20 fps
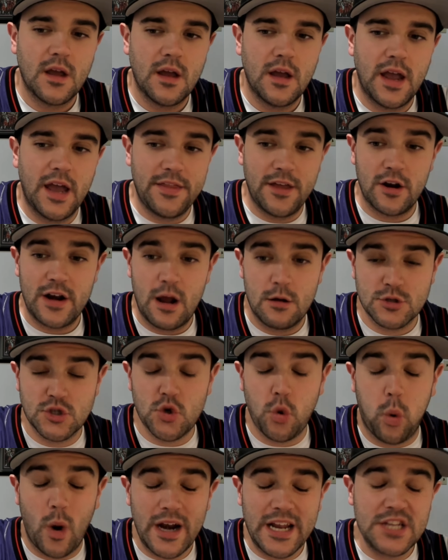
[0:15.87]
And they're now
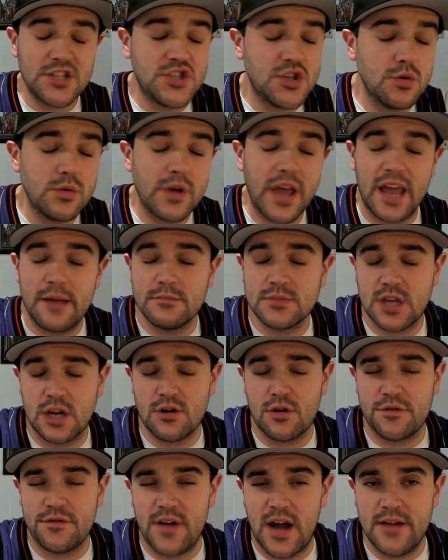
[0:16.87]
22 games
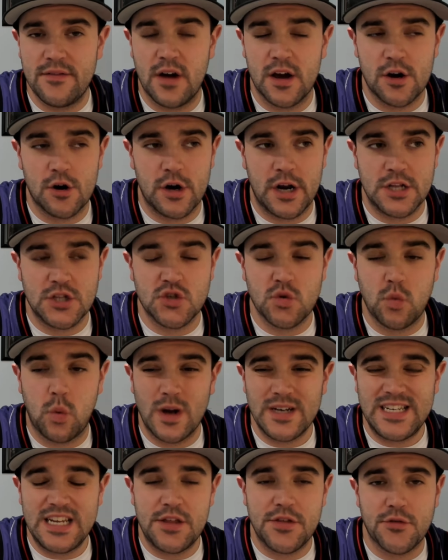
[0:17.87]
under 500 at
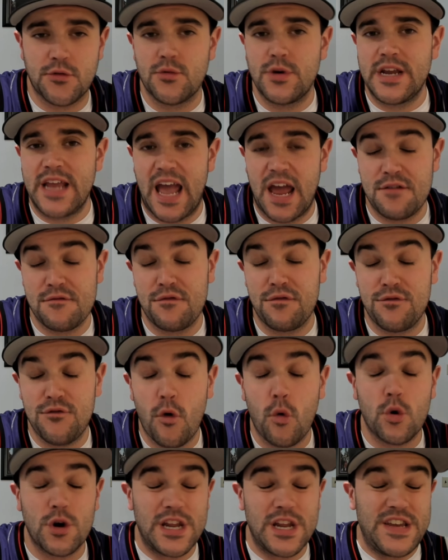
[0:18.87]

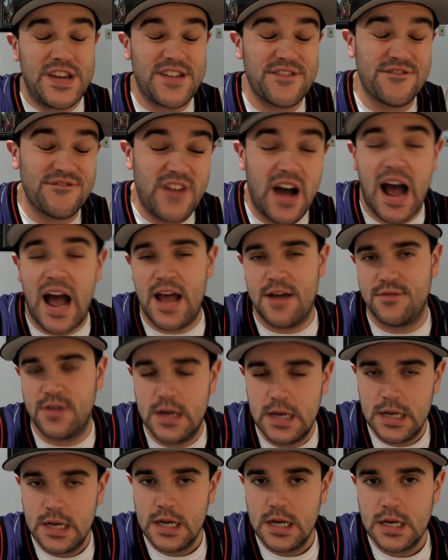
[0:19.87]
23-45.
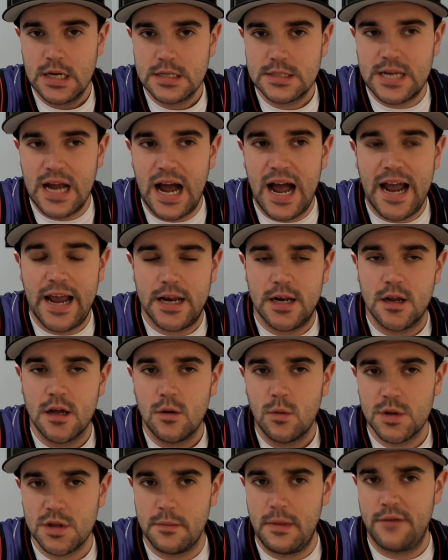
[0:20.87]
Tied
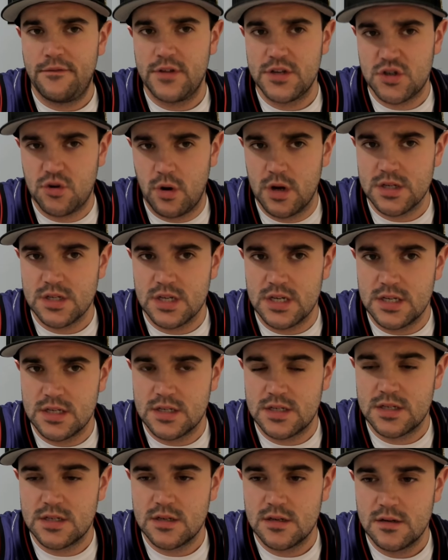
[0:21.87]
with the Memphis
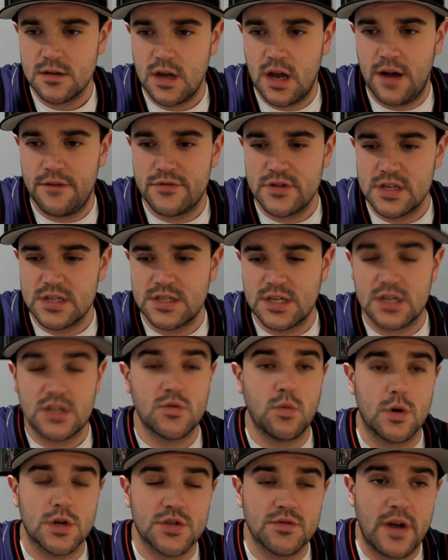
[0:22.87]
Grizzlies for the 6th
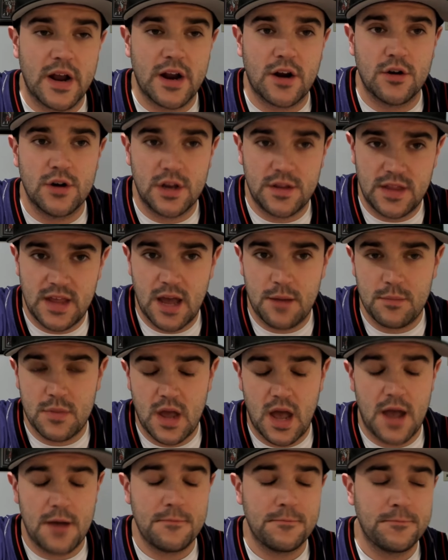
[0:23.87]
worst record in the NBA.